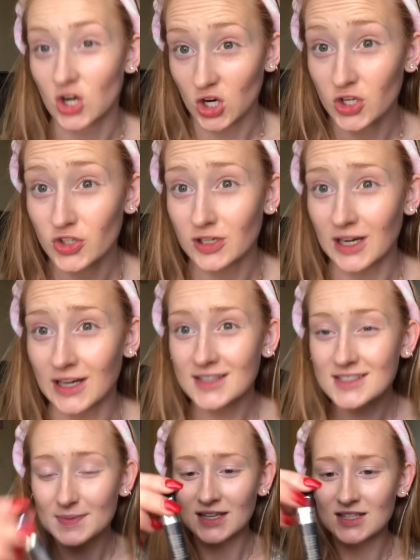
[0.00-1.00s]
our under eyes
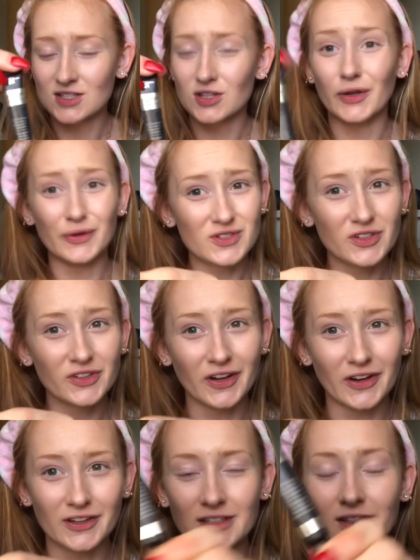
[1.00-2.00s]
because those are
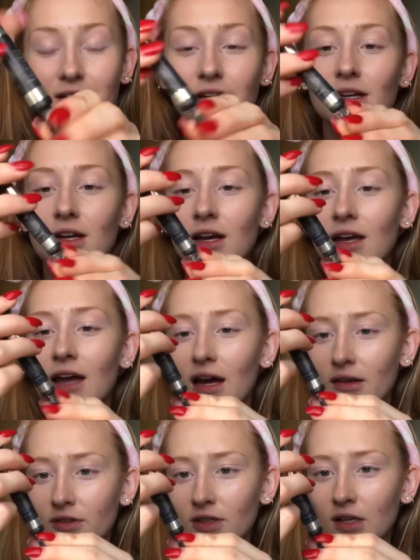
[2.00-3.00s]
not good
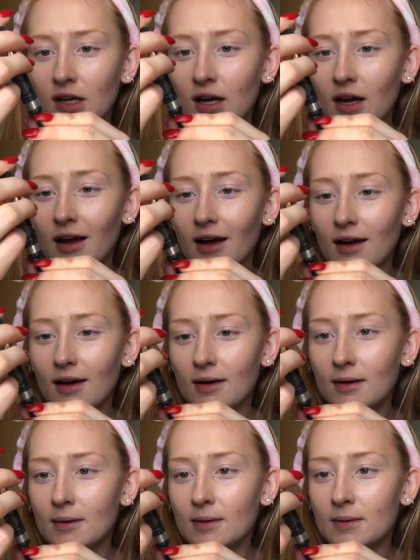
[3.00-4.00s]
ever.
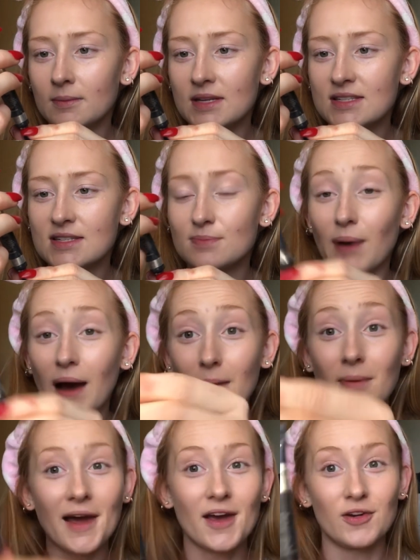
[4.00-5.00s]
This is Bye
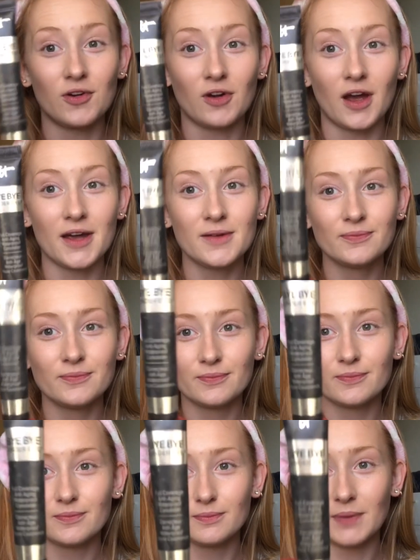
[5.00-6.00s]
Bye Under Eye
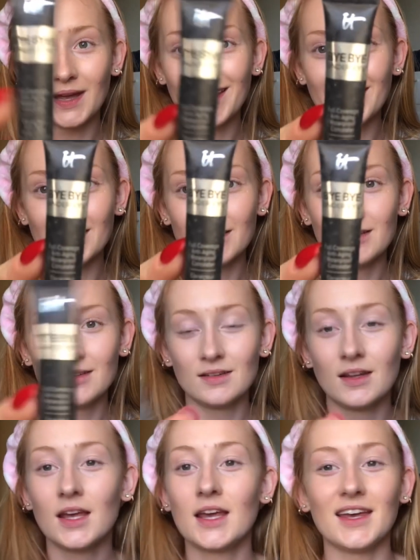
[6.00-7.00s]
by It.
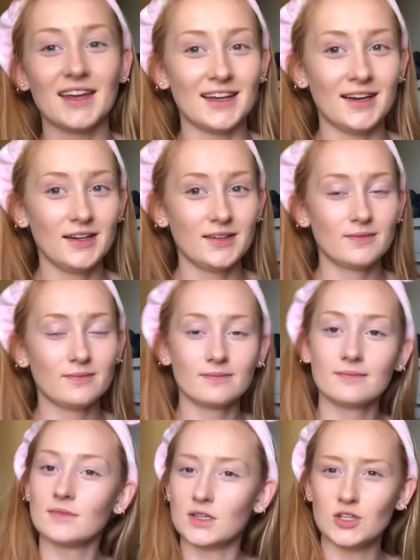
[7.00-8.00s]

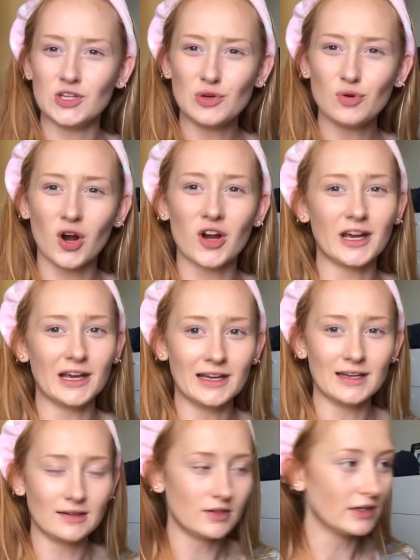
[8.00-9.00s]
You are
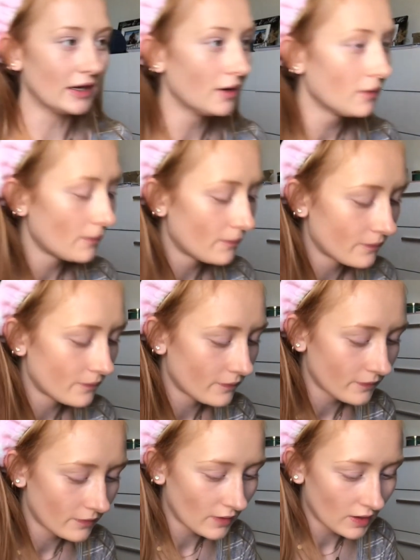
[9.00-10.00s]
it, you know?
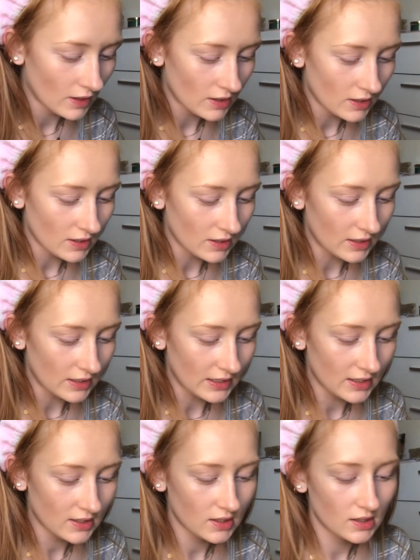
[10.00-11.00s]

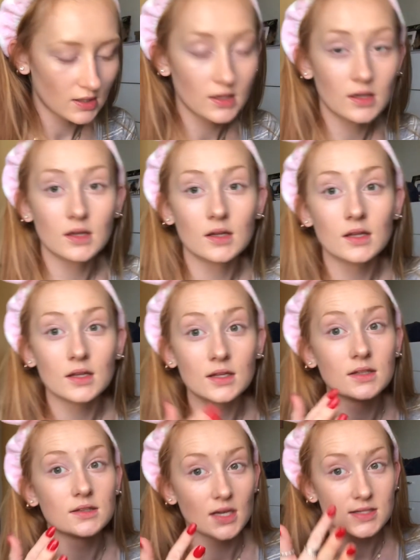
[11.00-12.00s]
It
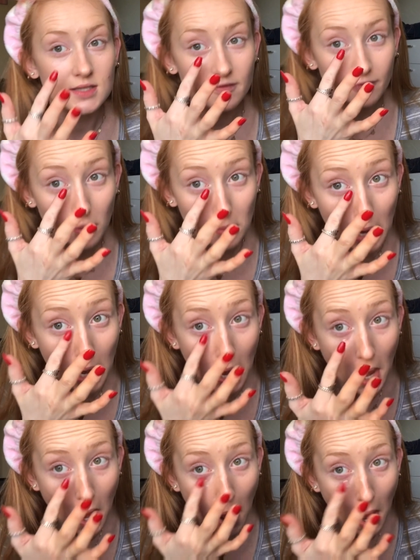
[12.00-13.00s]
does it for me.
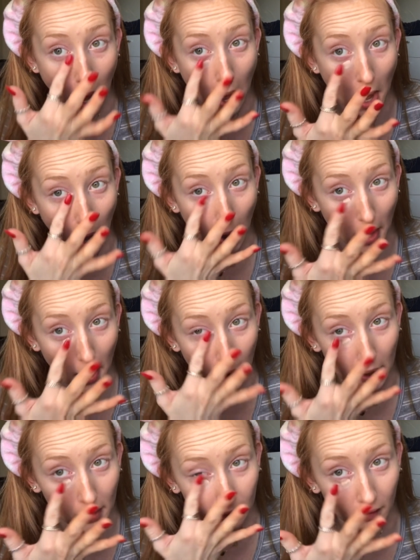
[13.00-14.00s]
it
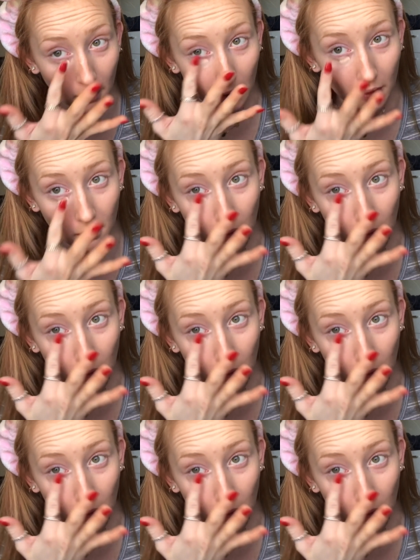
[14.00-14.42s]
is it.